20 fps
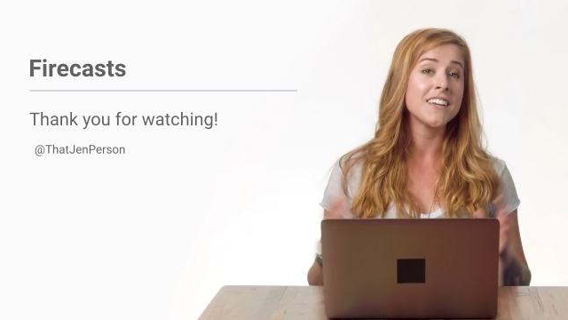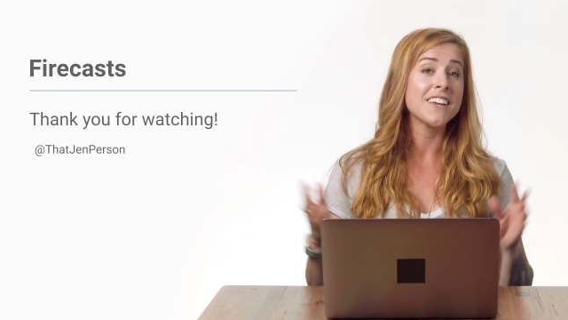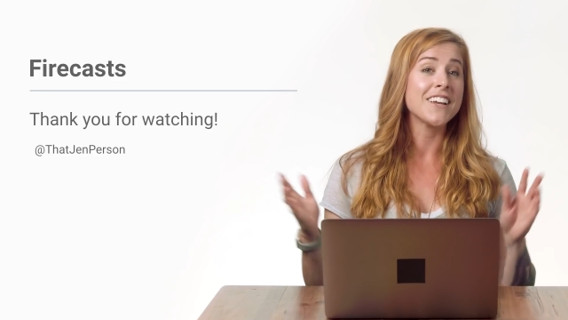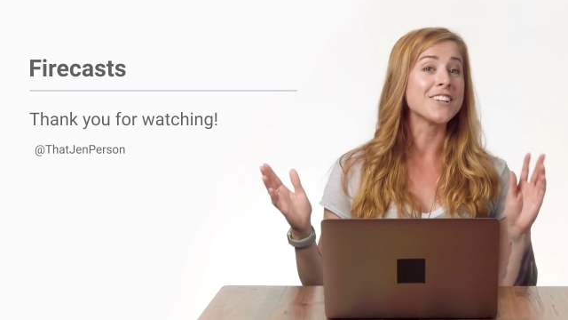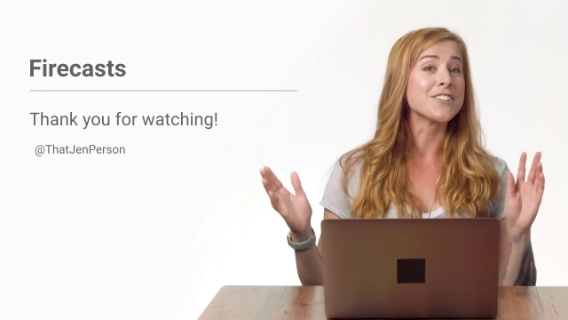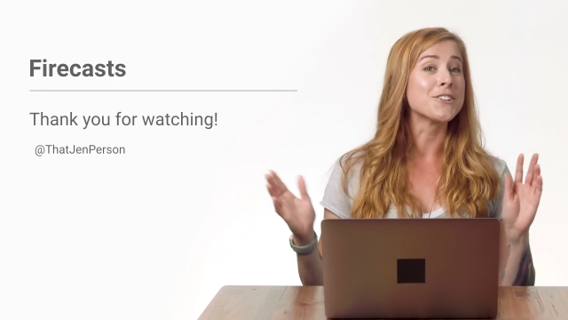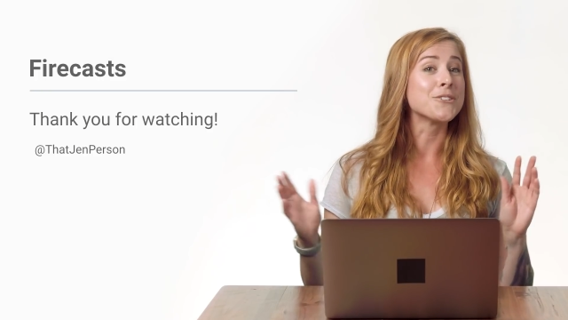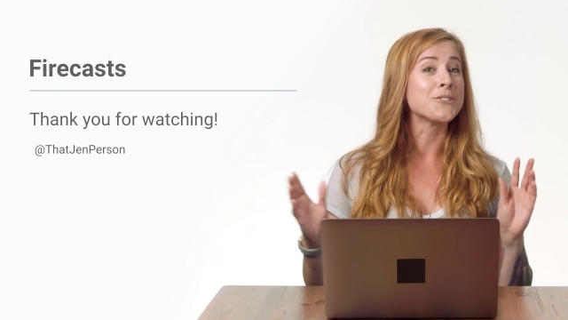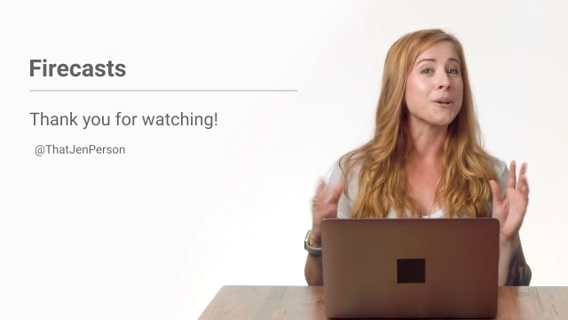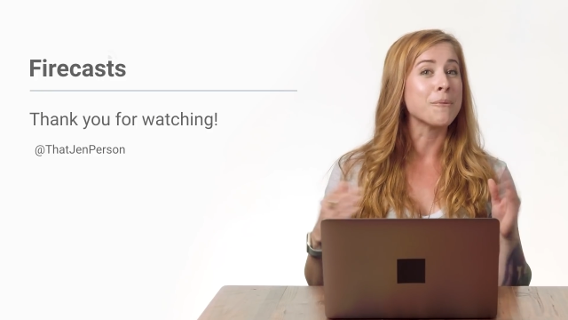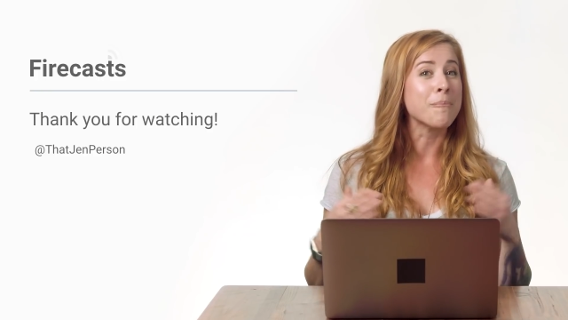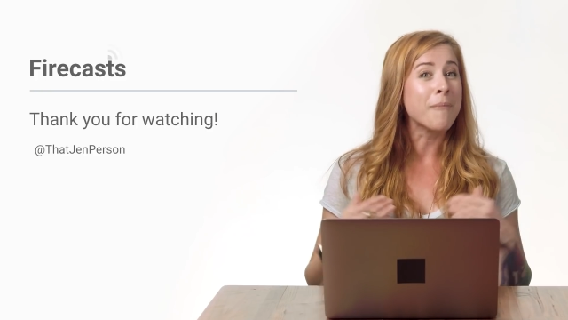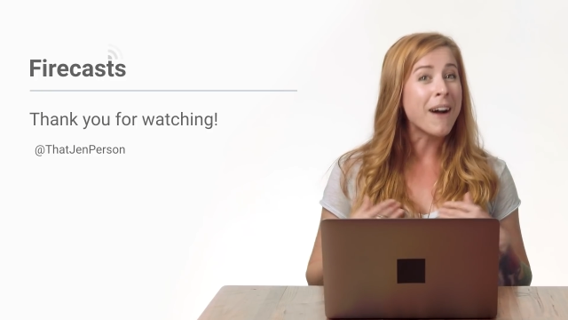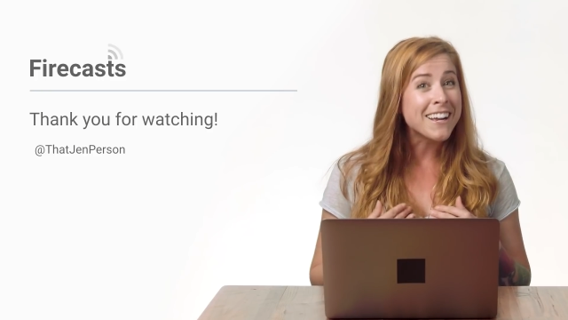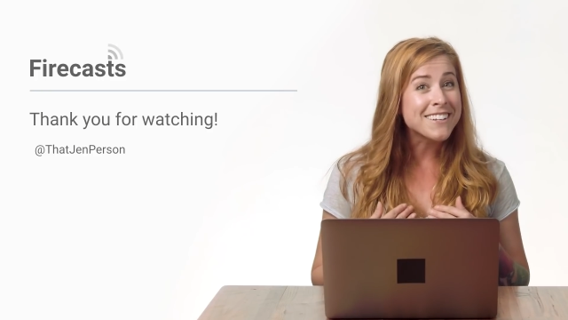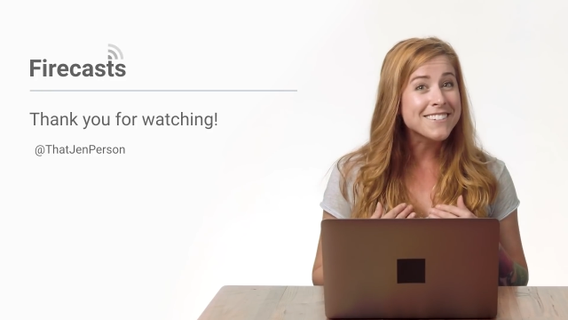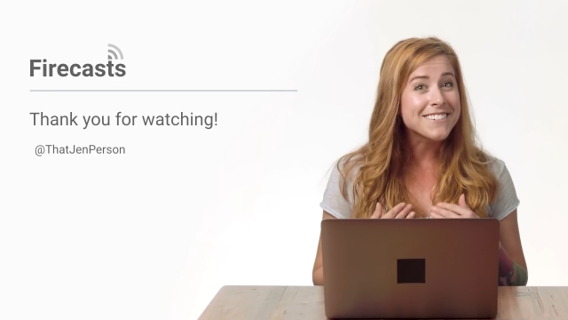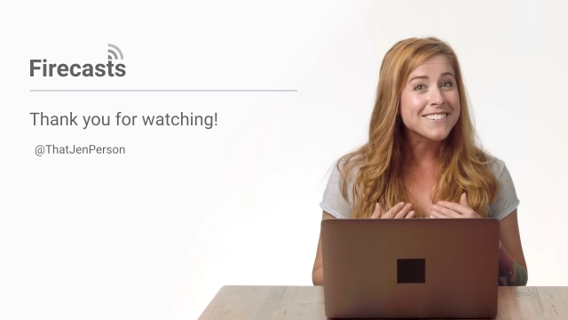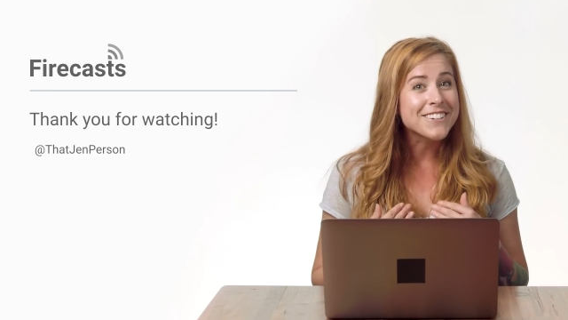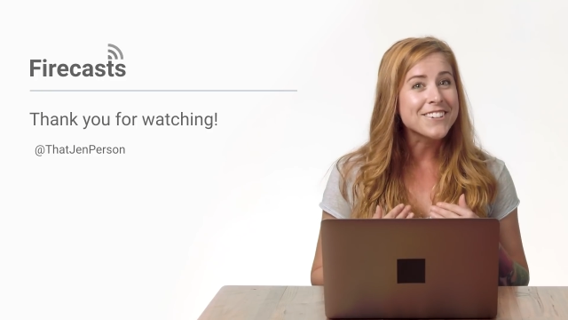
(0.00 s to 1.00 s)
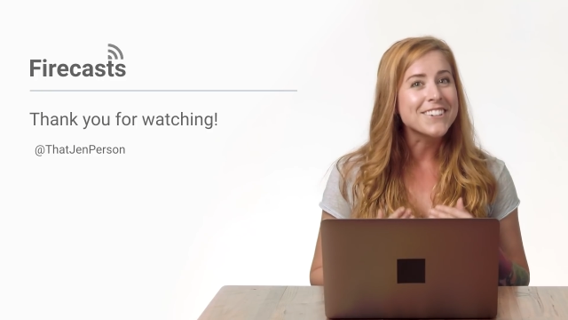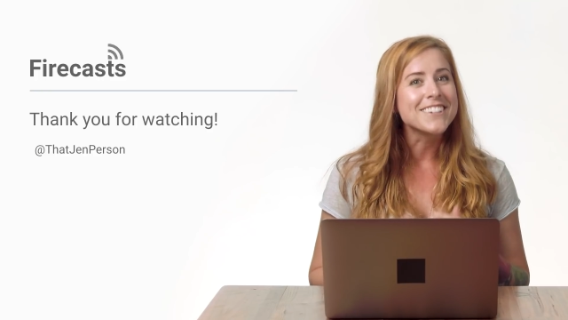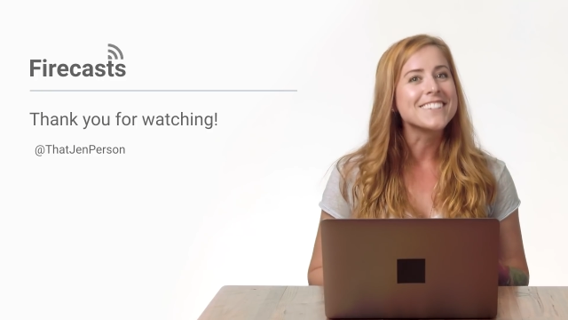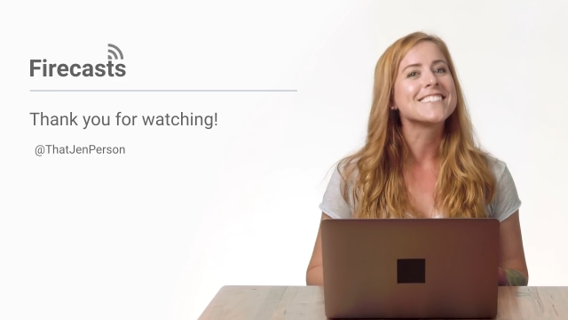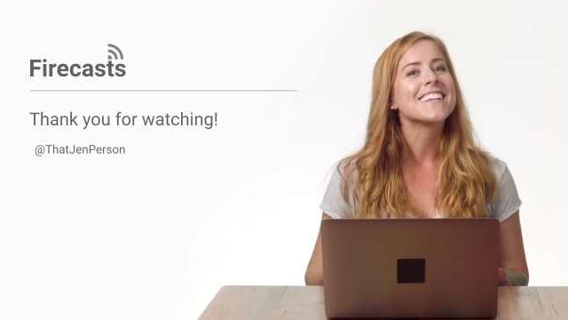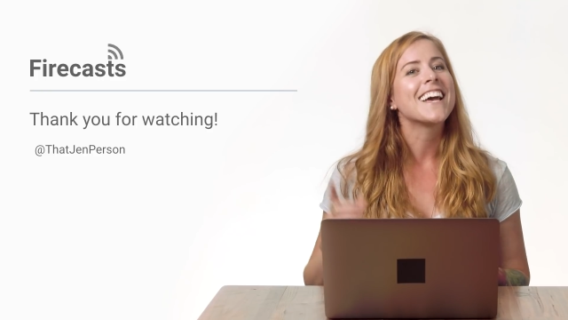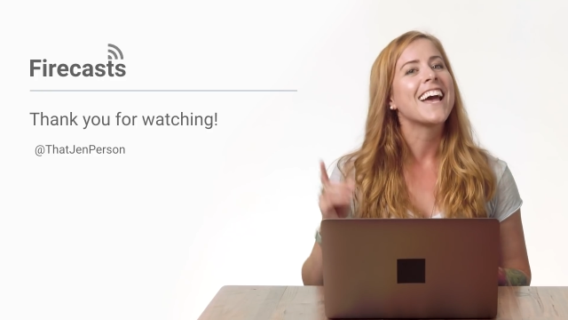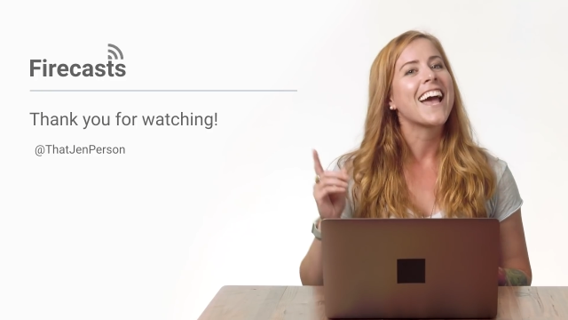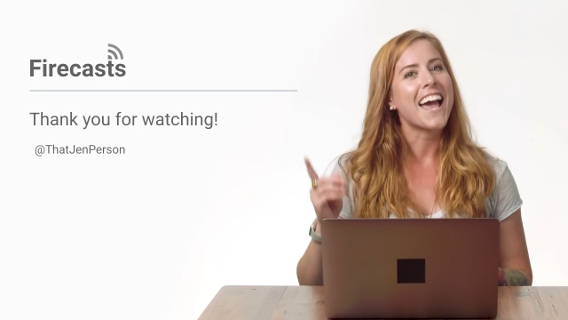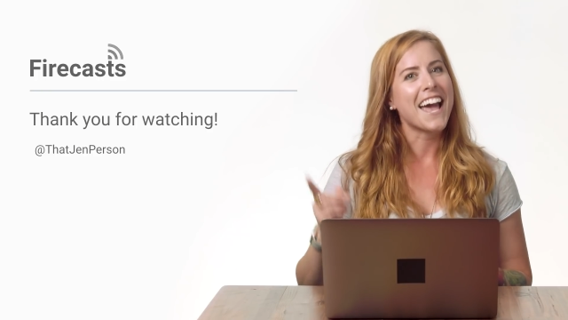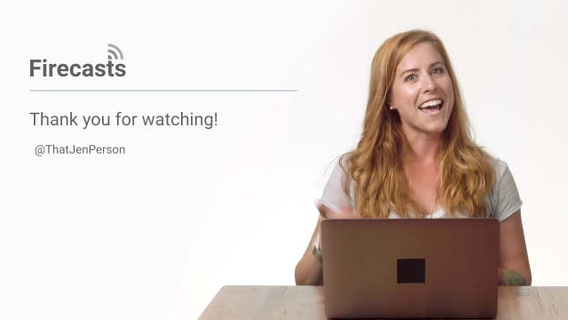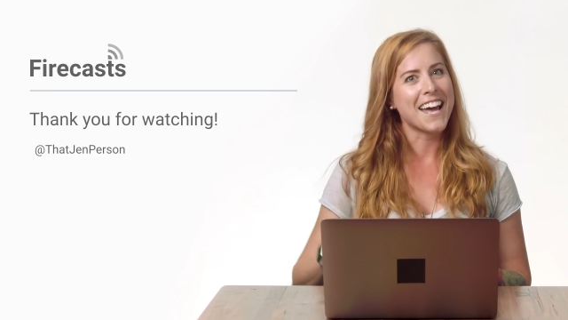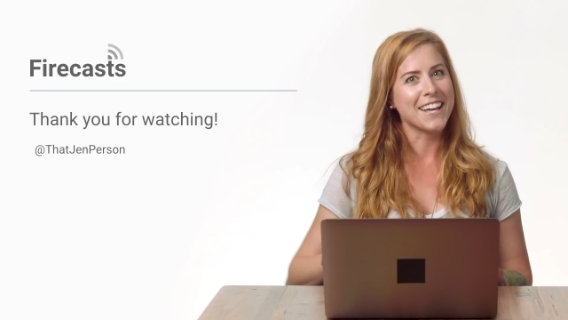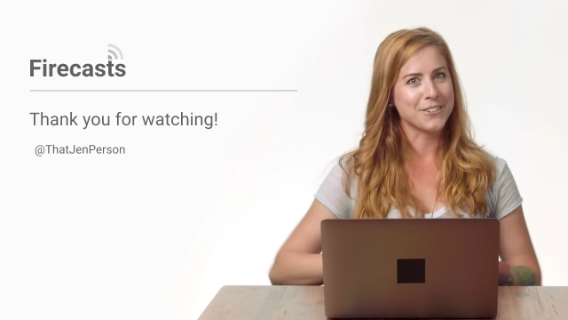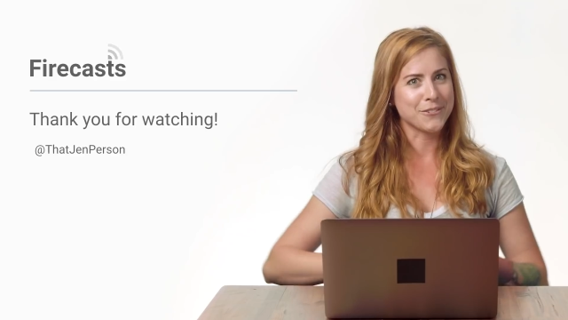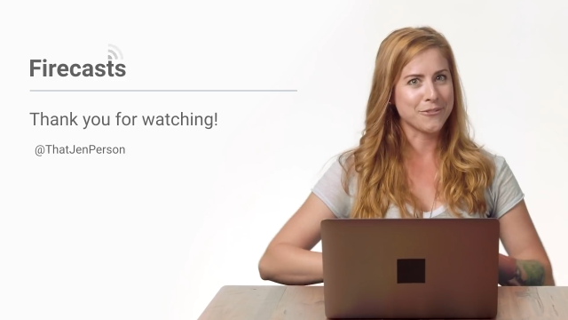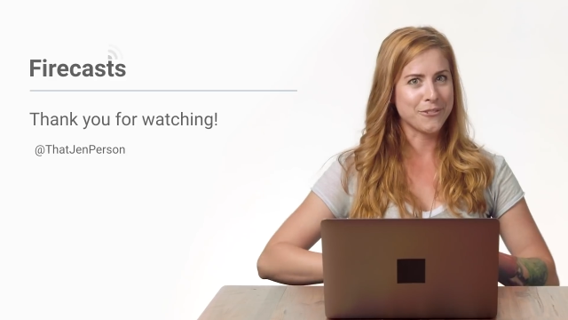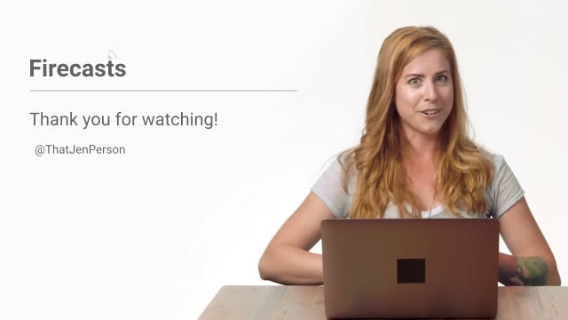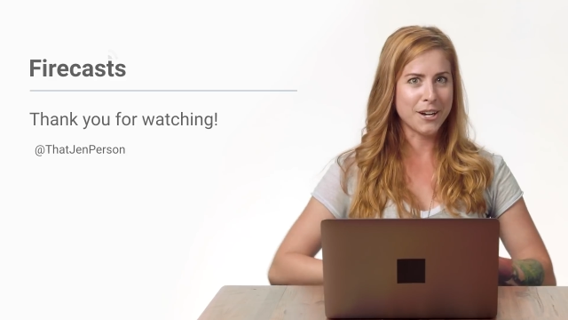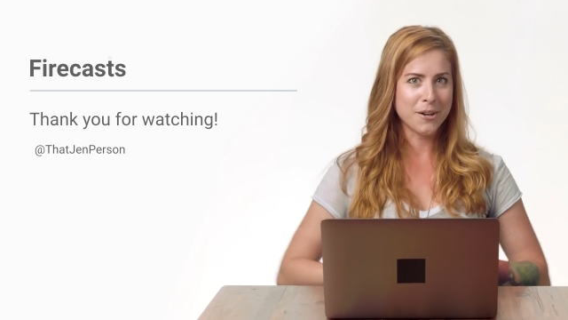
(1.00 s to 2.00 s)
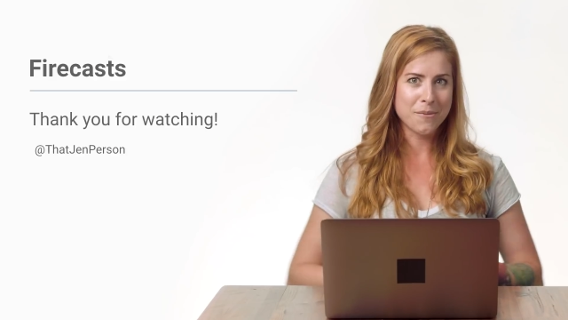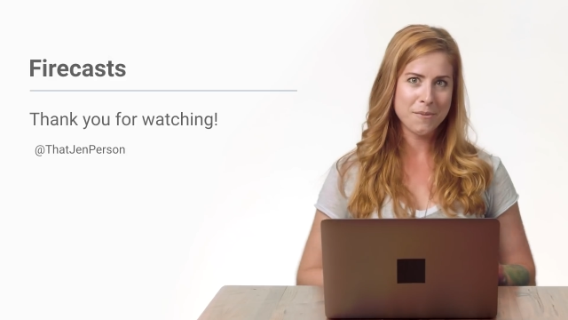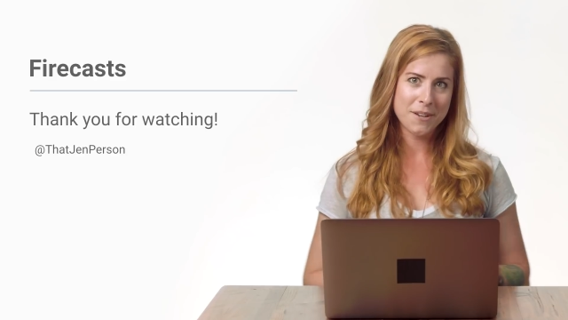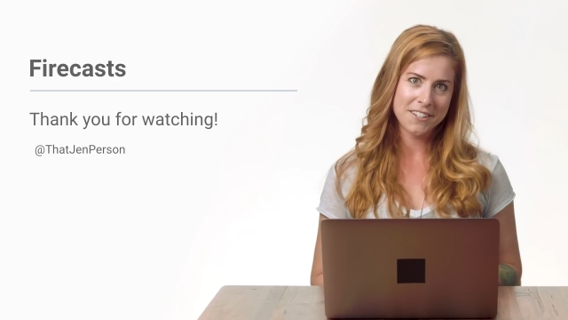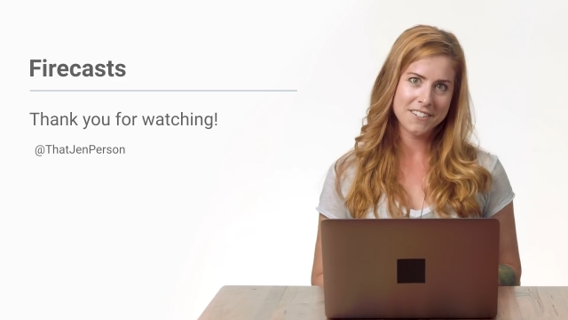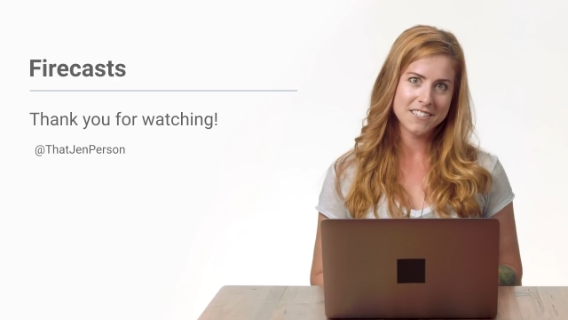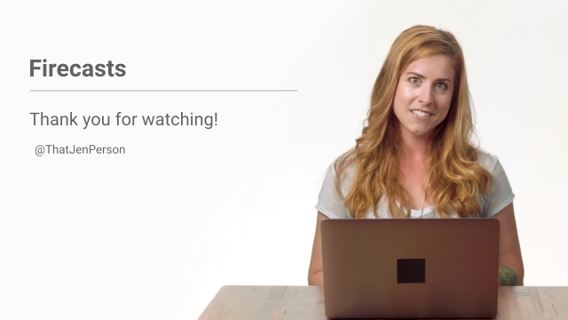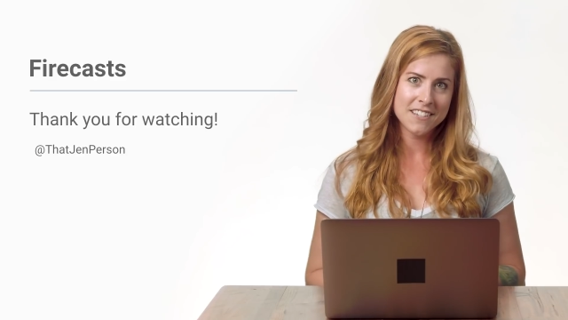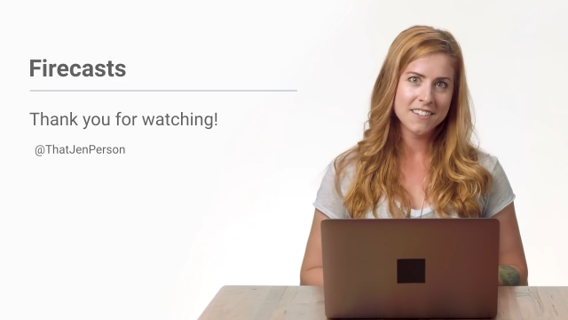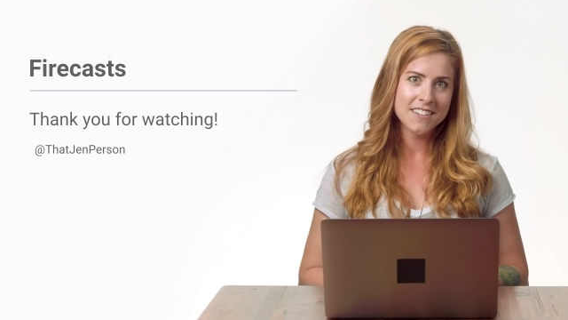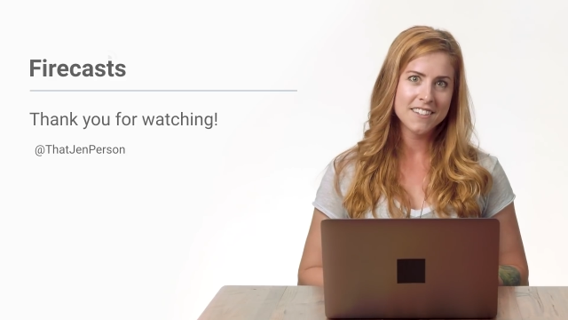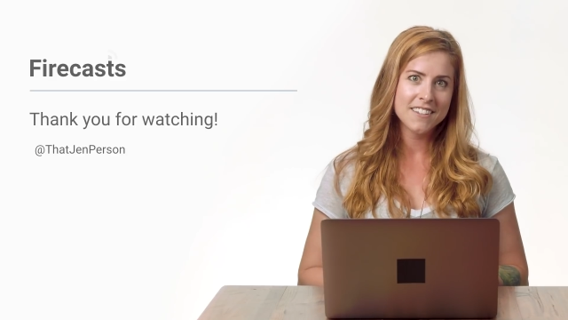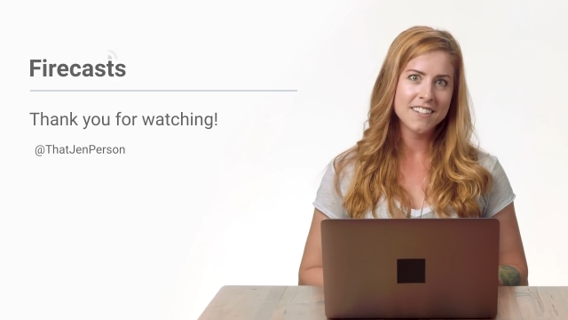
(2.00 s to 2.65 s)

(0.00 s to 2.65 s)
including my series, Ask Firebase.